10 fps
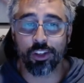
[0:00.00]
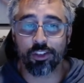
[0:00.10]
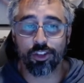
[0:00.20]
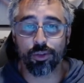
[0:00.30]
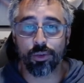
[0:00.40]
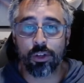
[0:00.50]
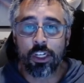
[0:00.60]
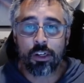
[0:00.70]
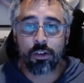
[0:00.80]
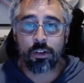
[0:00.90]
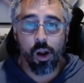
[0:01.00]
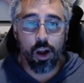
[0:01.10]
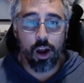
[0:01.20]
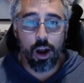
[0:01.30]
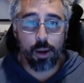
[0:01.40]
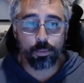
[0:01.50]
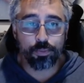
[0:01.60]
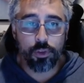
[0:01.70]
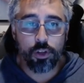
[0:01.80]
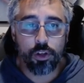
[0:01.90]
soon. Um,
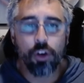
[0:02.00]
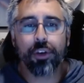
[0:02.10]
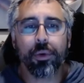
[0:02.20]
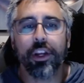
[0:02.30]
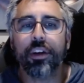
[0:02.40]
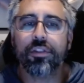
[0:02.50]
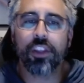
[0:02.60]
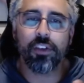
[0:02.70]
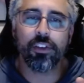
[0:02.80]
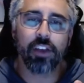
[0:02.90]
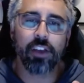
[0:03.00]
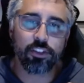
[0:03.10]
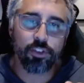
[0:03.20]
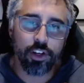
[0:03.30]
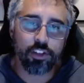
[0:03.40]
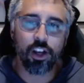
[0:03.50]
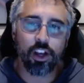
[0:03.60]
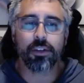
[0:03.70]
oh, you know what? Here's the E V tax credits. I'm going